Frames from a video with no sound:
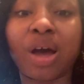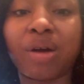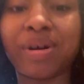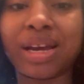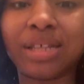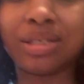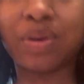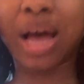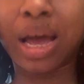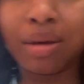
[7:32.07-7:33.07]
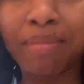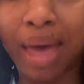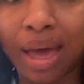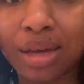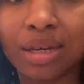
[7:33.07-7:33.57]
All right, so I am
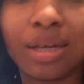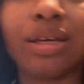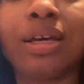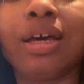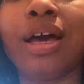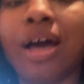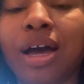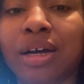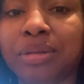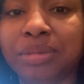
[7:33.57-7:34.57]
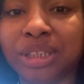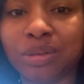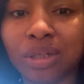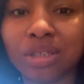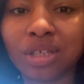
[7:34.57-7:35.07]
back. Um,
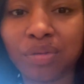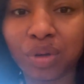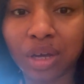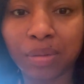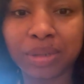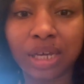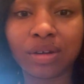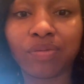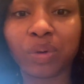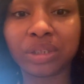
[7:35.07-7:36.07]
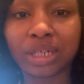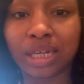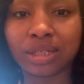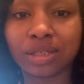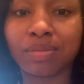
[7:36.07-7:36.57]
just wanted to give you an update for
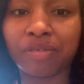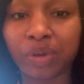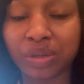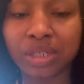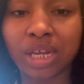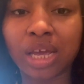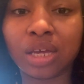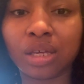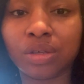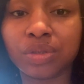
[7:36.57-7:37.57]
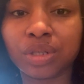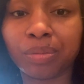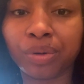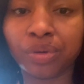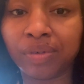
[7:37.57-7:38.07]
today. This is my first day using
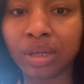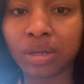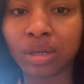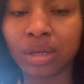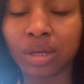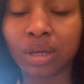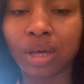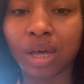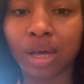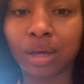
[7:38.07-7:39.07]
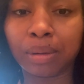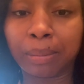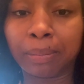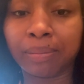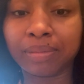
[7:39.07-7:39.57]
the Pruvit
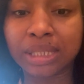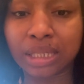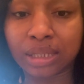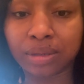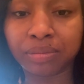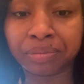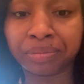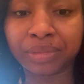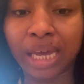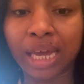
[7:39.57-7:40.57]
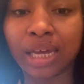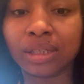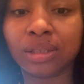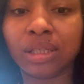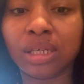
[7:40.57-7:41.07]
um, system. I
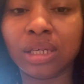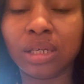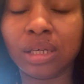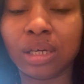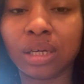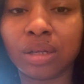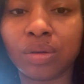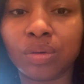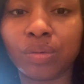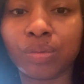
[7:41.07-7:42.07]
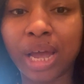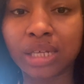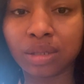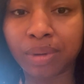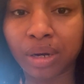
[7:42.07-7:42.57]
had the
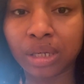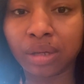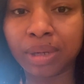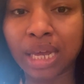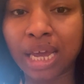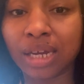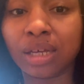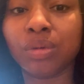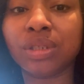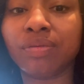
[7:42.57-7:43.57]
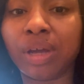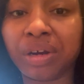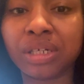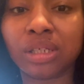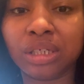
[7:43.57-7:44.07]
raspberry lemonade. It was
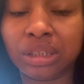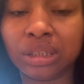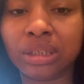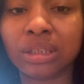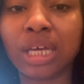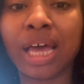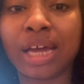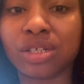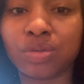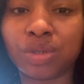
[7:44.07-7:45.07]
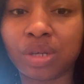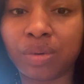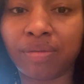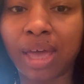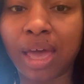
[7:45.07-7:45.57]
very delicious. I just wish I
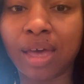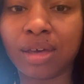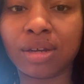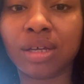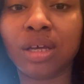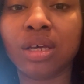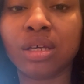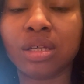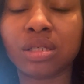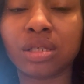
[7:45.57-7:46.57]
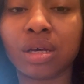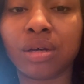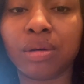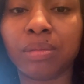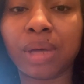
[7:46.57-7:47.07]
would have had
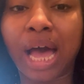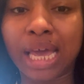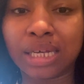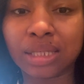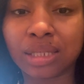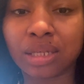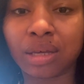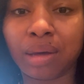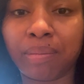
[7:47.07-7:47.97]
some ice,